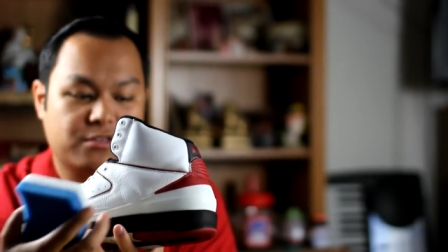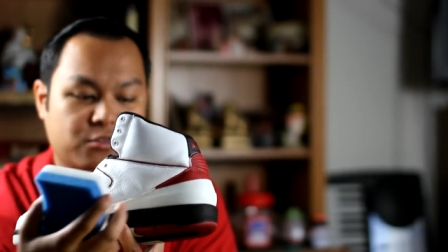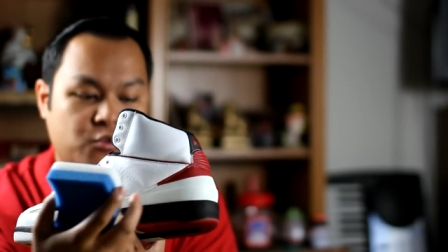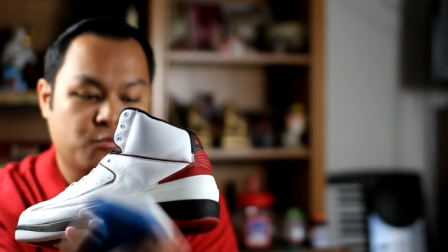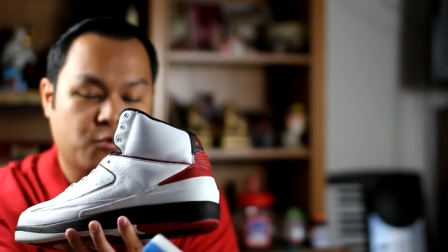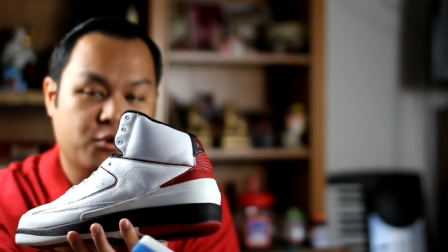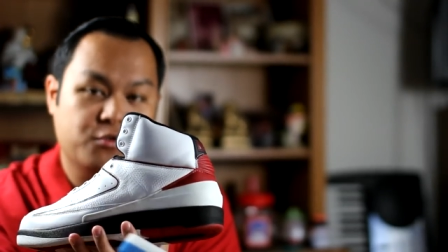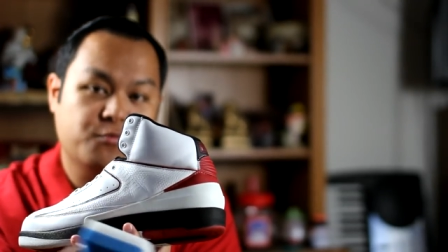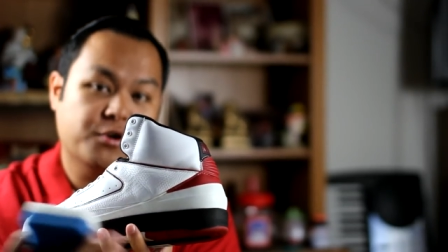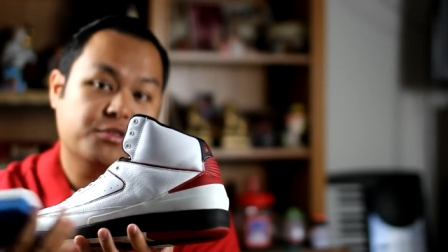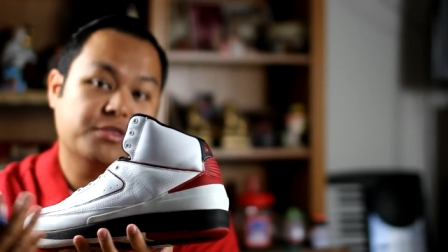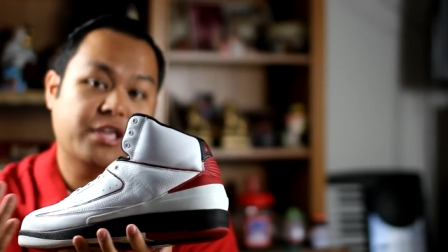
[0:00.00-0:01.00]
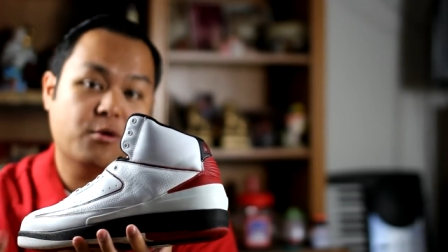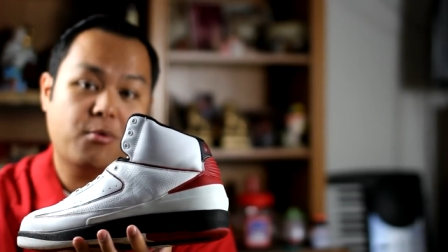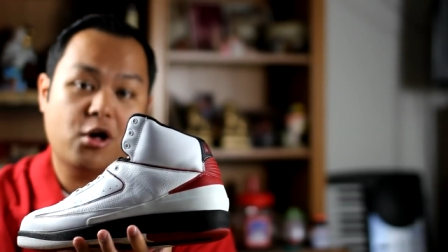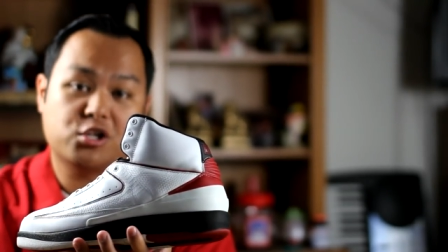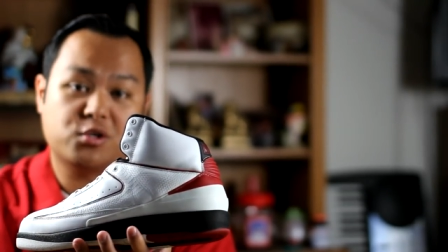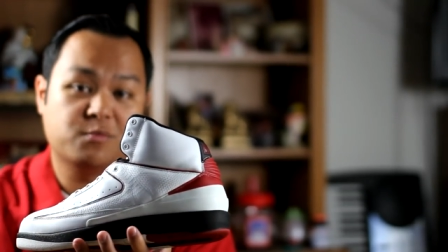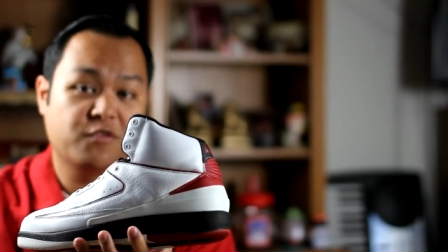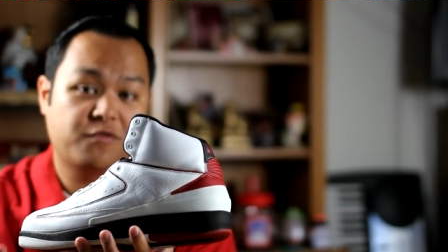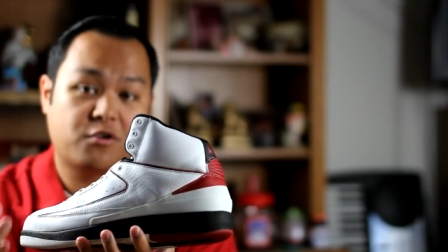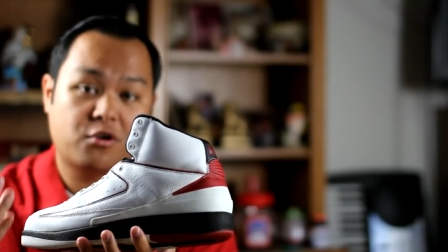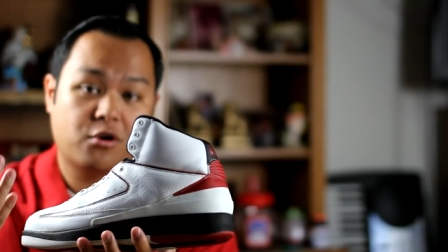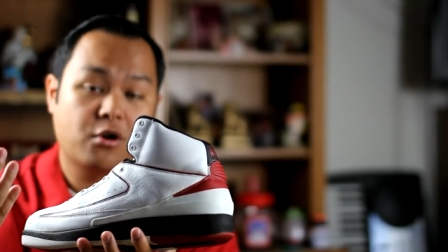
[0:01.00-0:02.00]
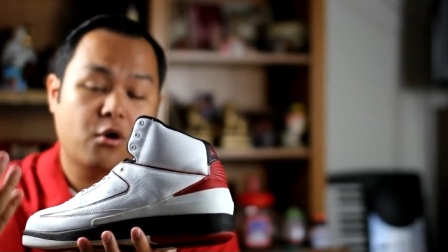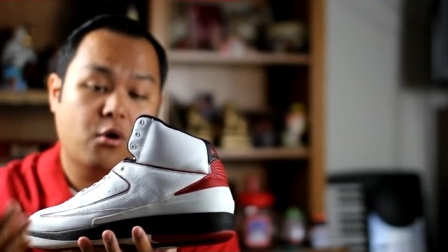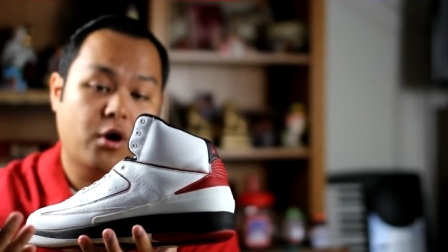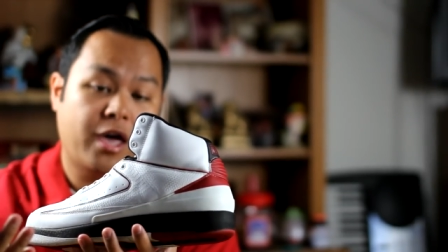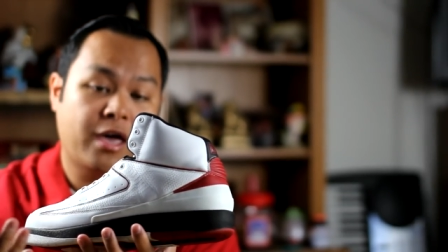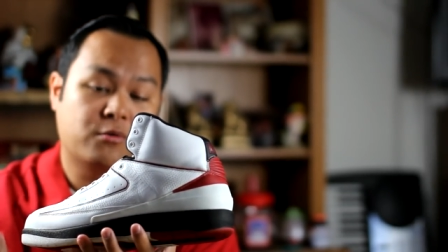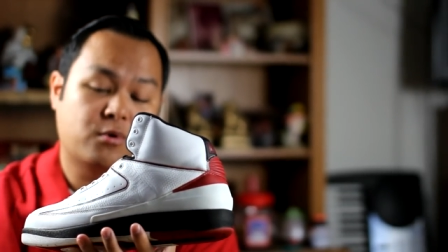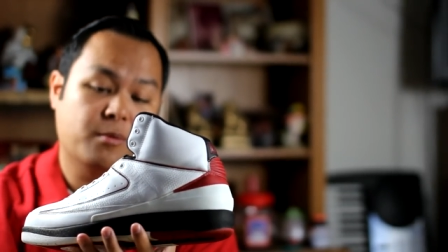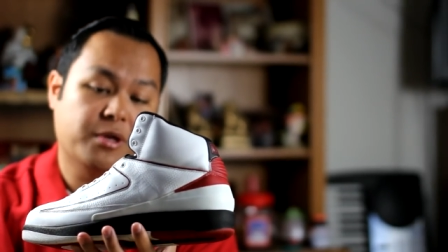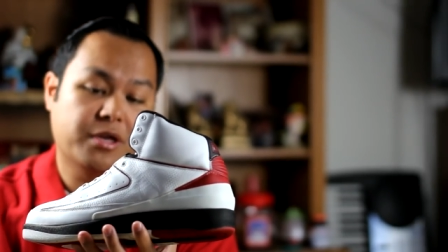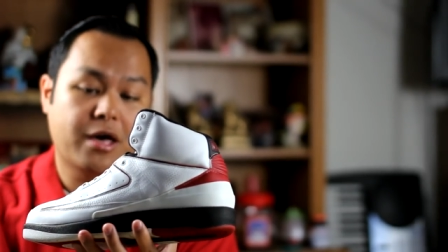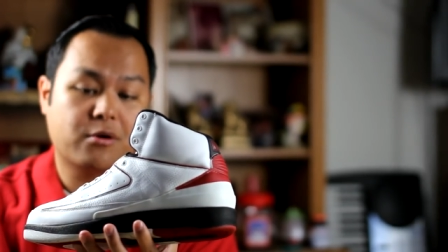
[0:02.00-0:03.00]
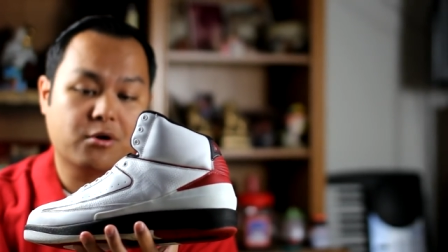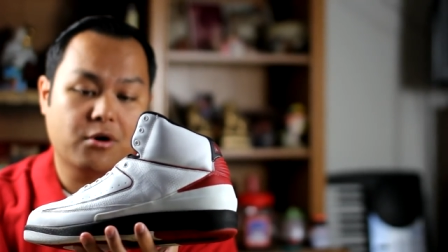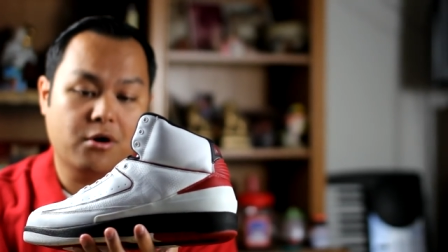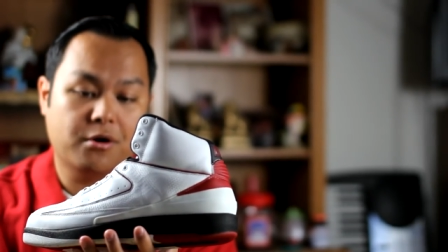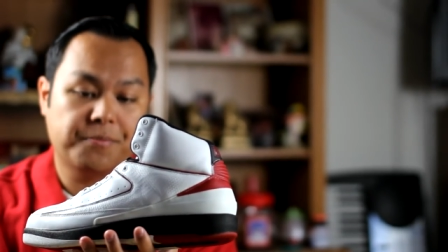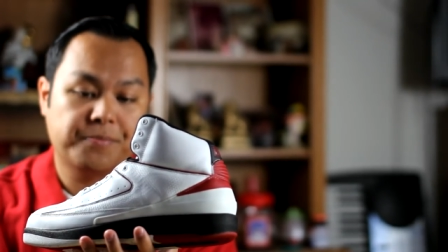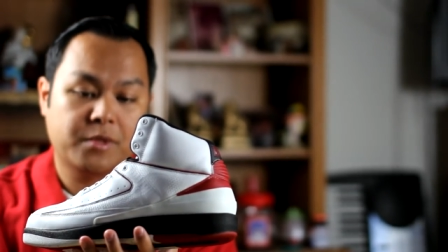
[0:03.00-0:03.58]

you would with nail polish remover and rubbing alcohol.